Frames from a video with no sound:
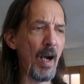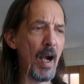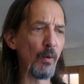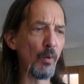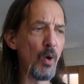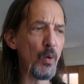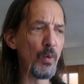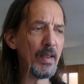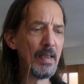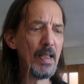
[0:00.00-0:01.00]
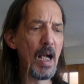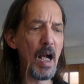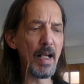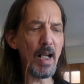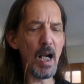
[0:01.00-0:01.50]
I wrote
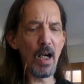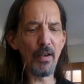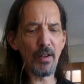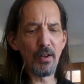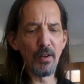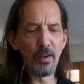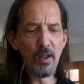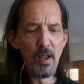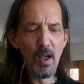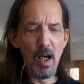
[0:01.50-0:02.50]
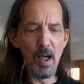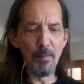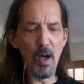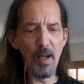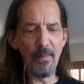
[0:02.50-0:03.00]
an article
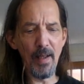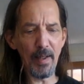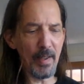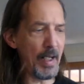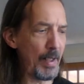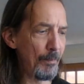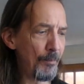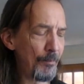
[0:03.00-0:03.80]
on that game.